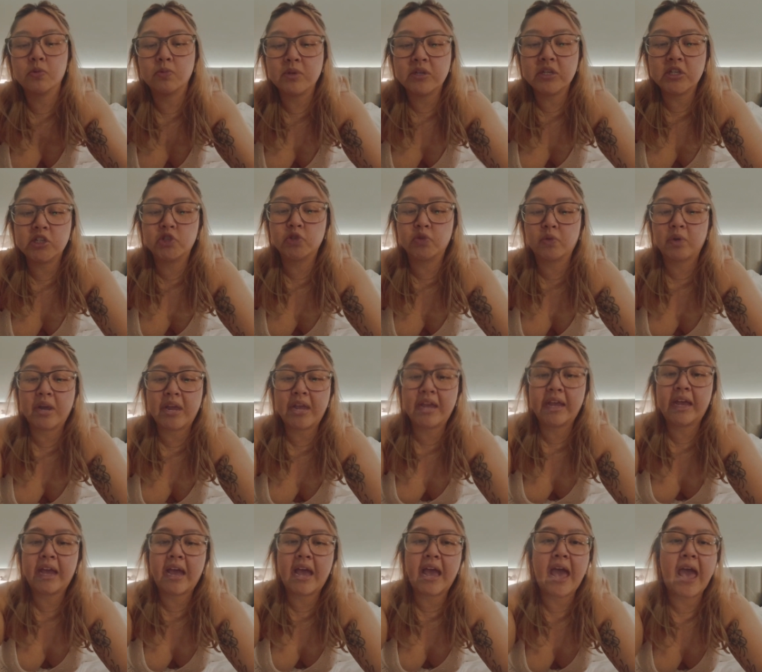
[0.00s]
we
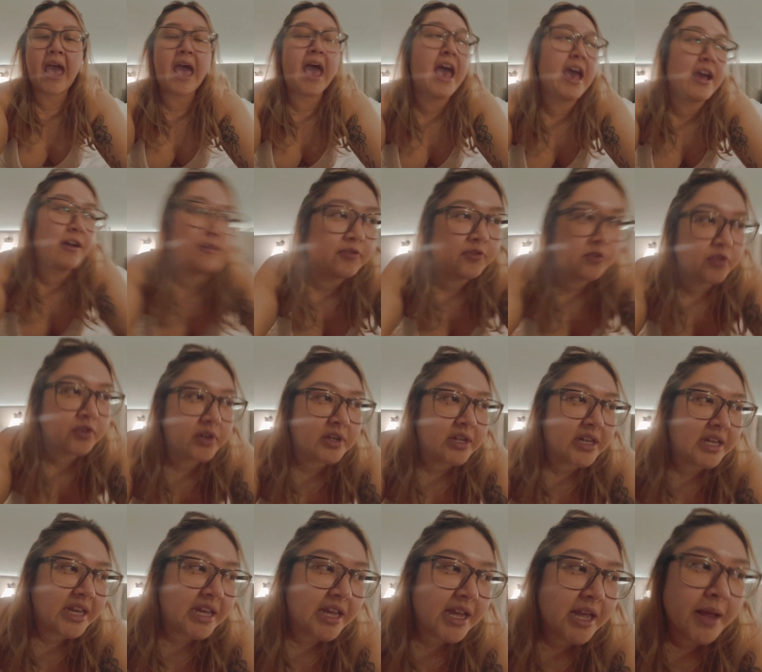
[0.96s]
drank
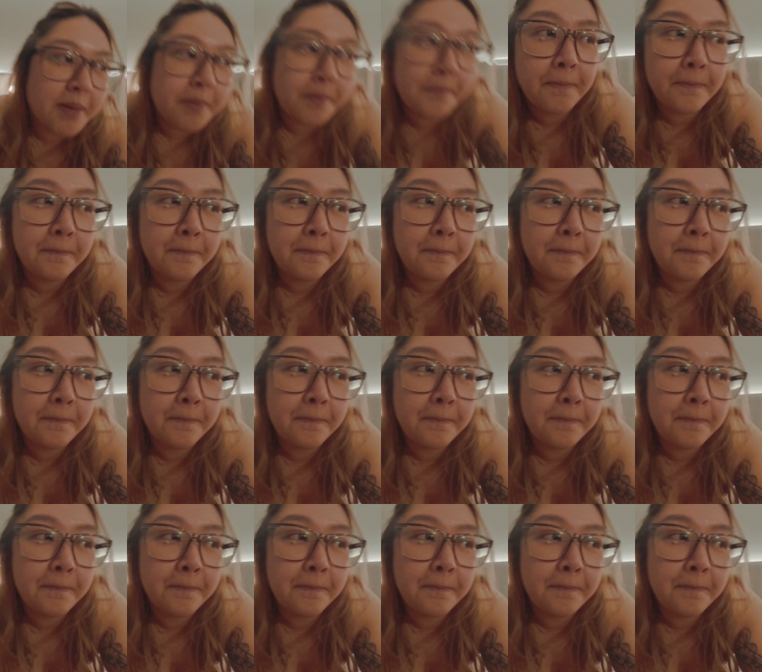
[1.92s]
every